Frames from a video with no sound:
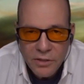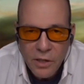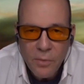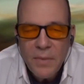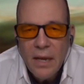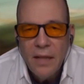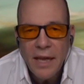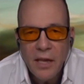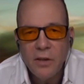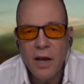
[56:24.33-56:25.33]
So
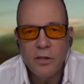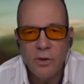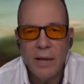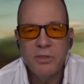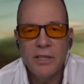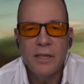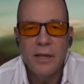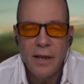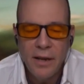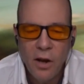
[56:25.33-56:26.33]
thank you, Dr. Ramsey,
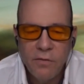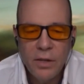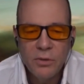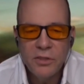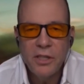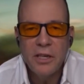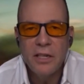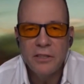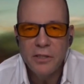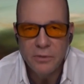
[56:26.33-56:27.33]
and, and hopefully we'll see you
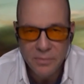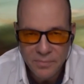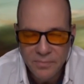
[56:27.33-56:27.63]
again soon.